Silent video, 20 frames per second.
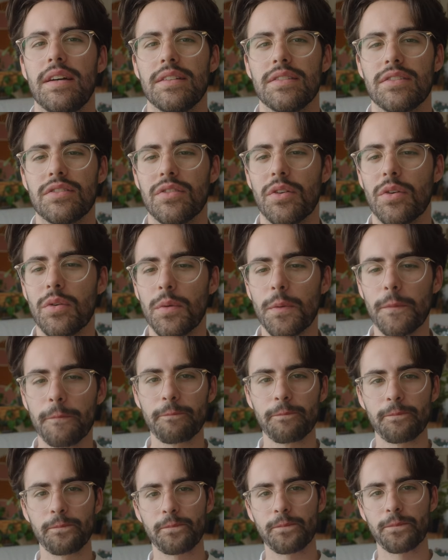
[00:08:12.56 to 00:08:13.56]
So
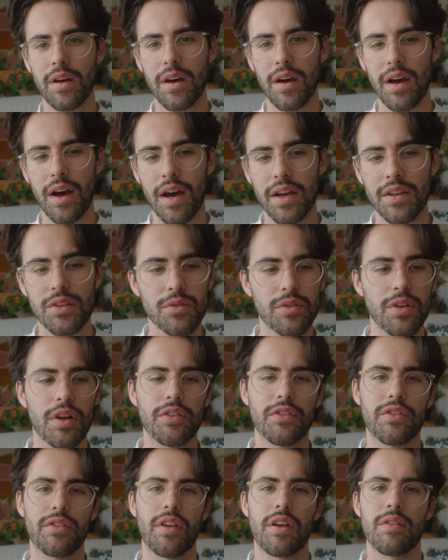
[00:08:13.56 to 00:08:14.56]
I do
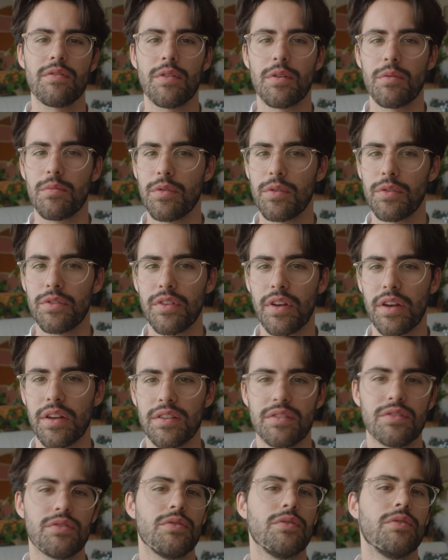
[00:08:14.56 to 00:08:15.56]
not save on books,
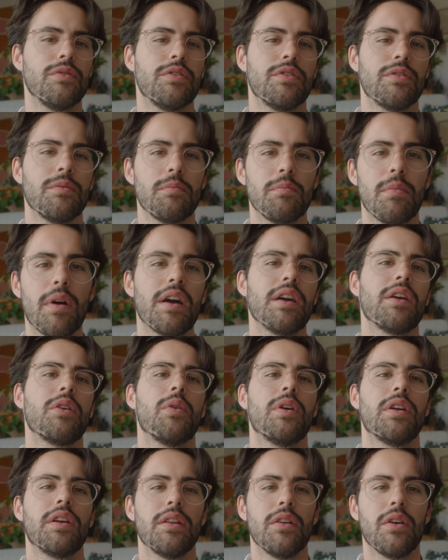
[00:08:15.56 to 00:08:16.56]
I just buy
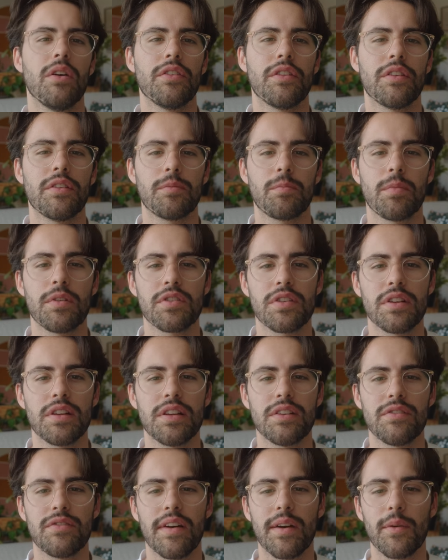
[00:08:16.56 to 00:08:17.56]
quite a lot,
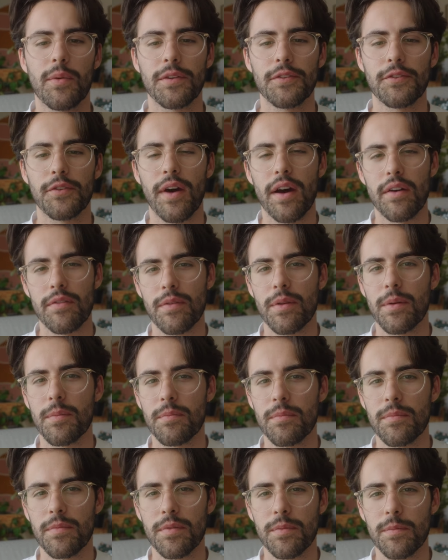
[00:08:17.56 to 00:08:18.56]
especially if I want to have
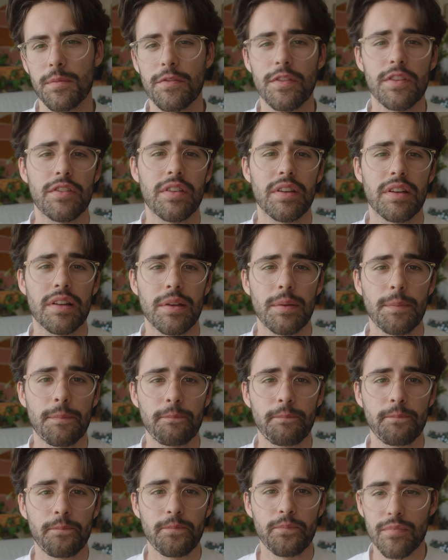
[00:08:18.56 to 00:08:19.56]
them physically
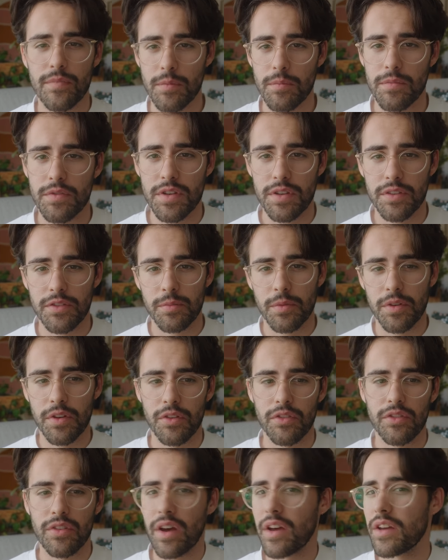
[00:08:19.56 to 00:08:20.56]
just
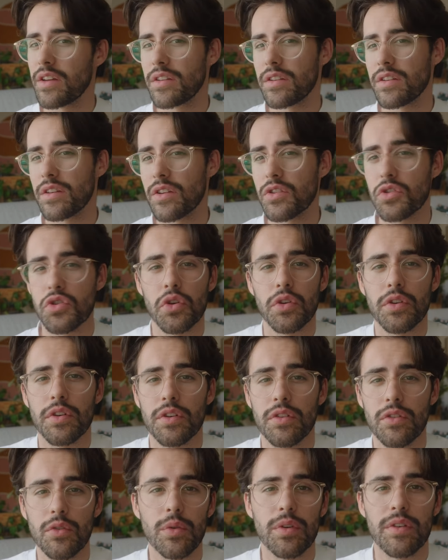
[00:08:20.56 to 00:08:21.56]
because I enjoy
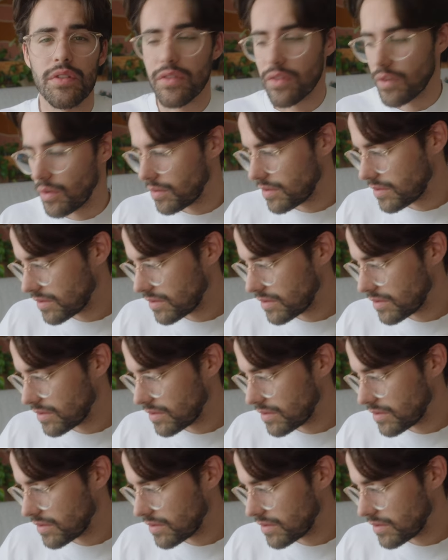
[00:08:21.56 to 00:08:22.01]
doing so.